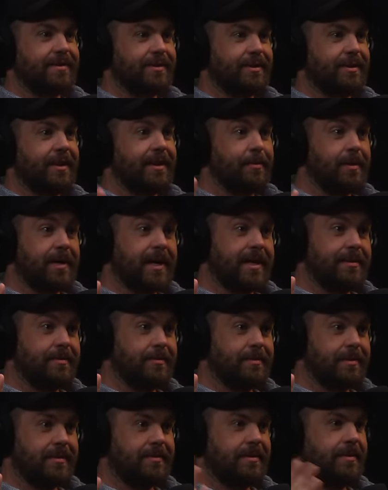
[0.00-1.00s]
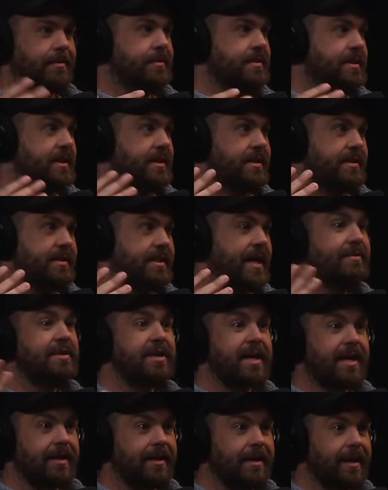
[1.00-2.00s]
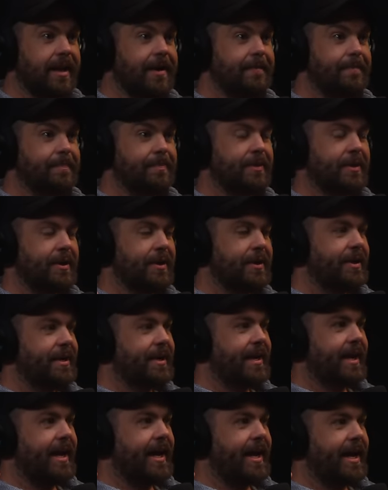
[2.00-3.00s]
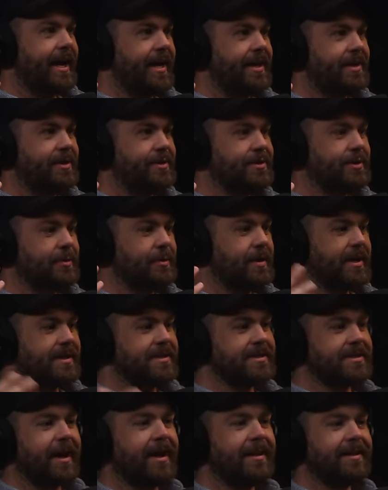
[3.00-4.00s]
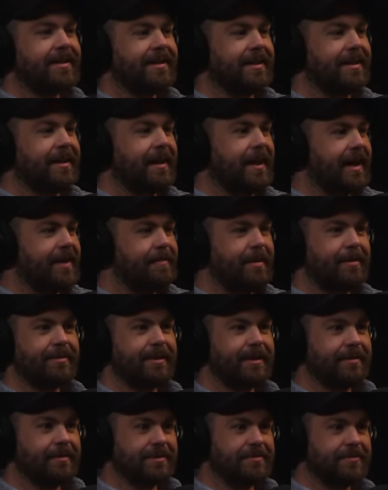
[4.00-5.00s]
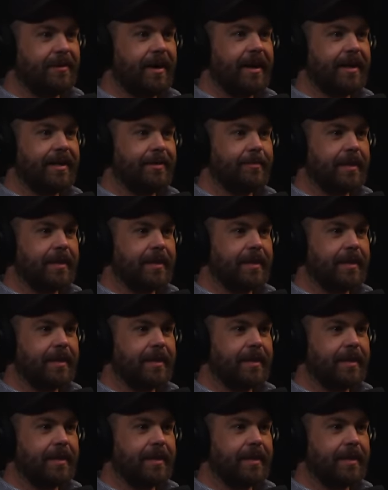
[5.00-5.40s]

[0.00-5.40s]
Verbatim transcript: So like when I you know it was a seven day climb, and so when I started the climb, everything was fine.